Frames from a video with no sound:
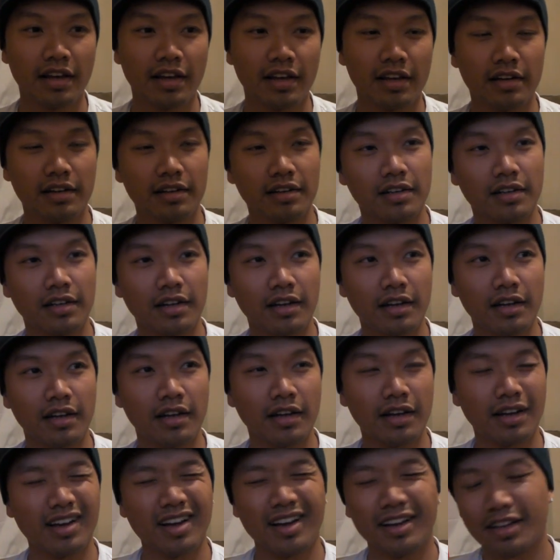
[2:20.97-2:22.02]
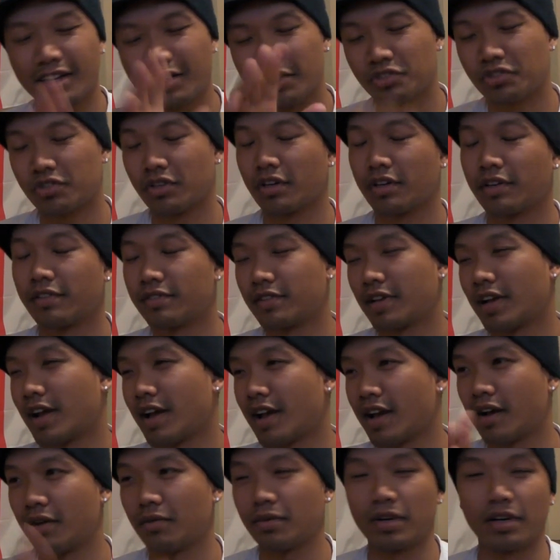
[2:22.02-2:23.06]
And then I kind of shrugged. I was like,
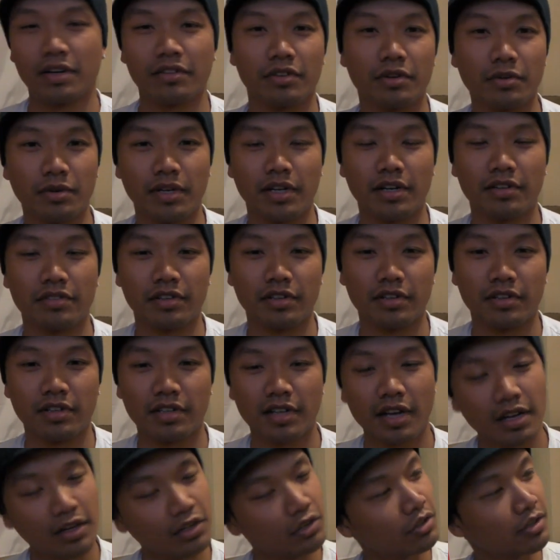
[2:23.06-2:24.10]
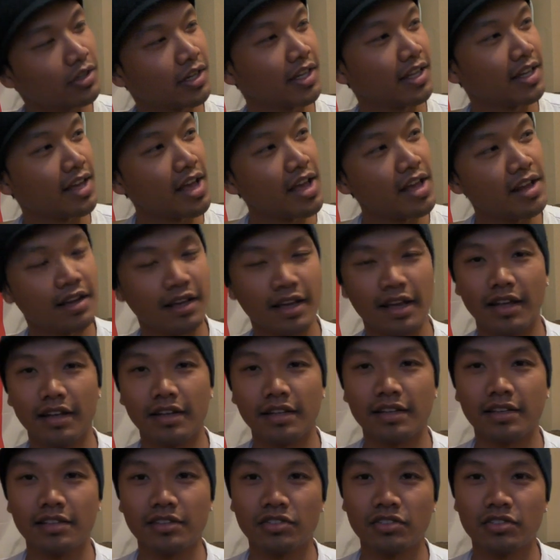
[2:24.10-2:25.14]
ah, whatever, whatever. I kind of look again,
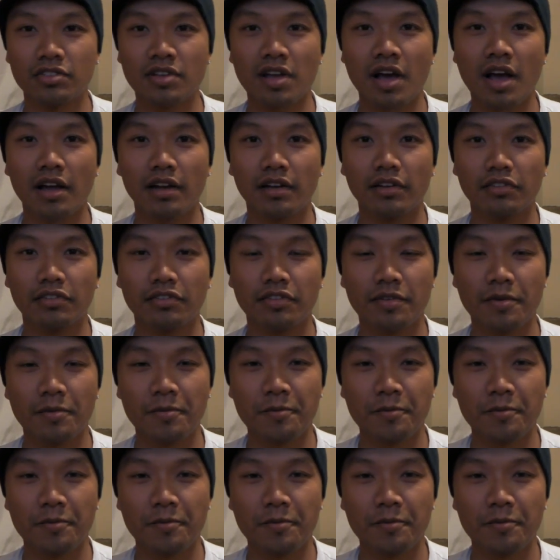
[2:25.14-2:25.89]
and he's just kind of,